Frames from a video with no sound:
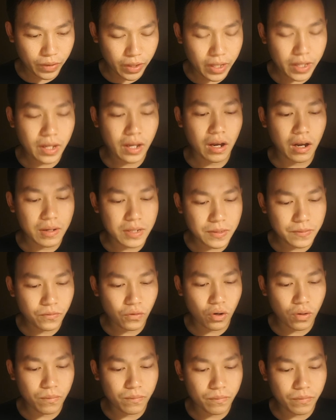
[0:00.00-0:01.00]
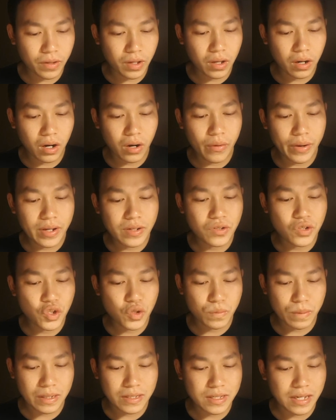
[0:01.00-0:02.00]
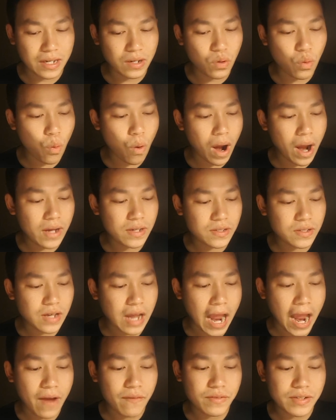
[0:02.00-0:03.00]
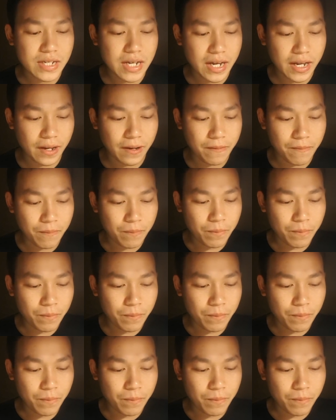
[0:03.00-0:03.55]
It comes from growing smarter and wiser every day.